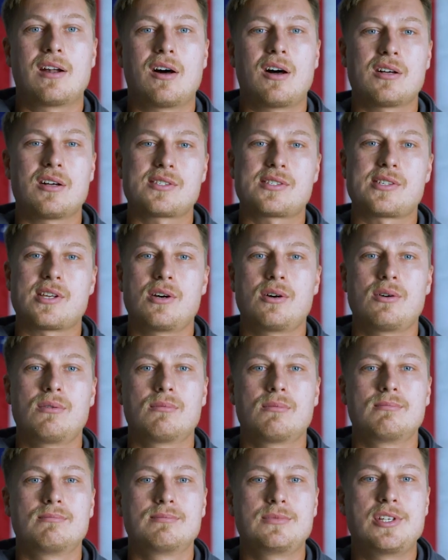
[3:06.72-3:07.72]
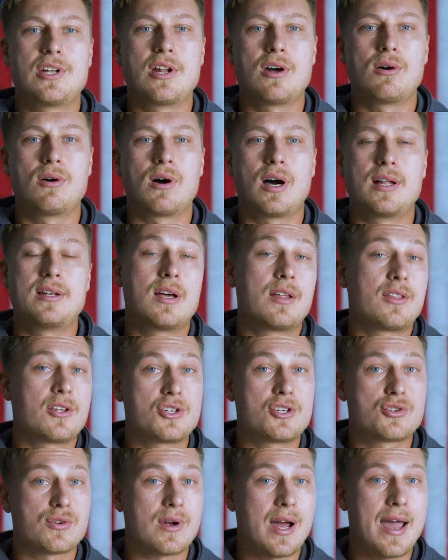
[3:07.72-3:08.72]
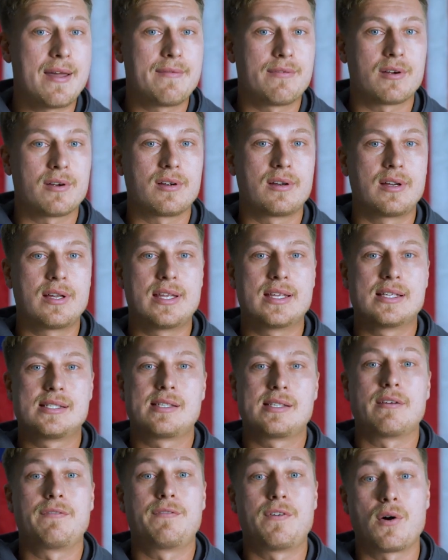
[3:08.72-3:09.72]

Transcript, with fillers: And also, you know, another driver is the